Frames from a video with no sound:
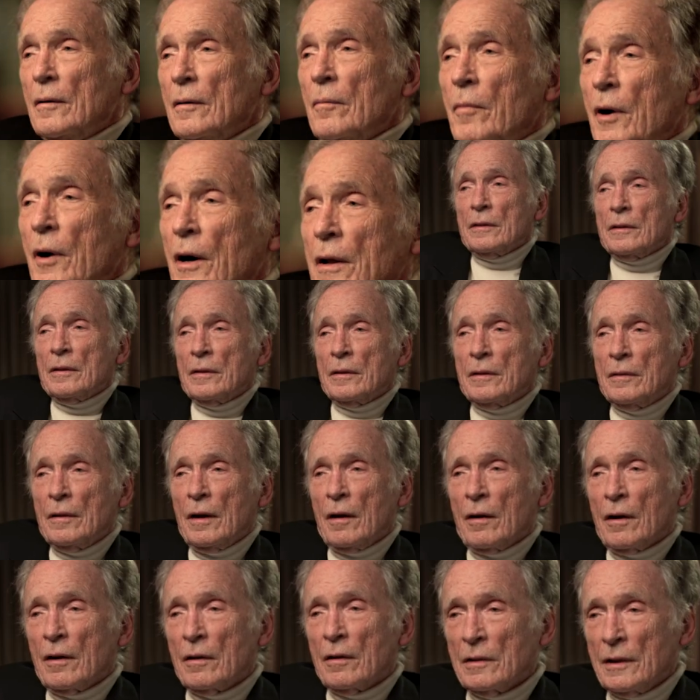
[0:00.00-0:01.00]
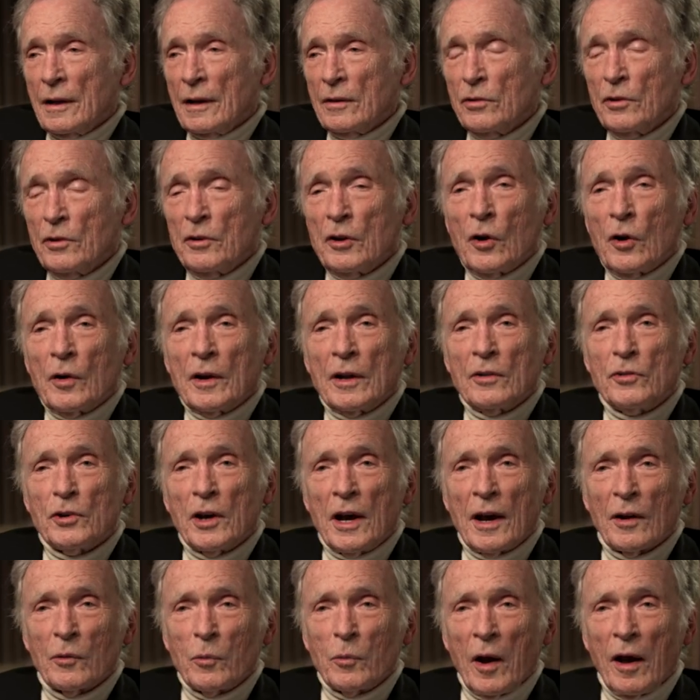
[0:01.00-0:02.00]
But our legendary
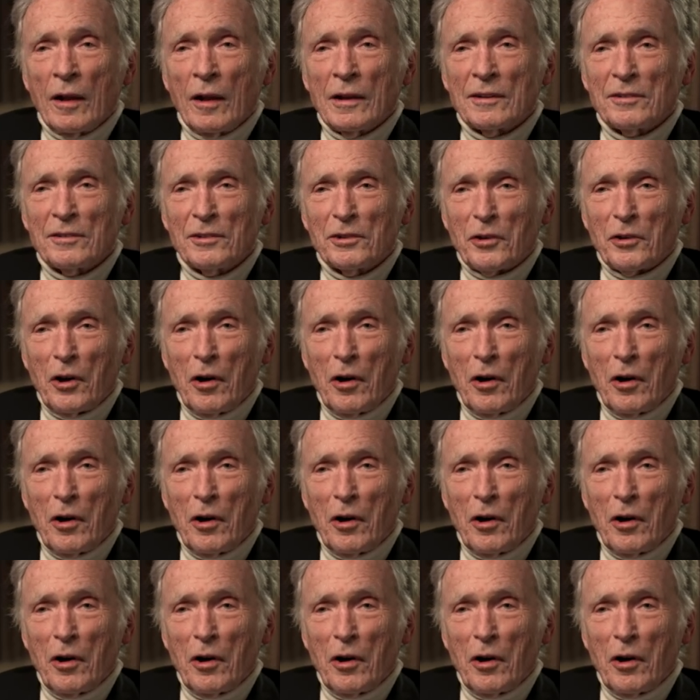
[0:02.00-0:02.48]
Jack Rollins'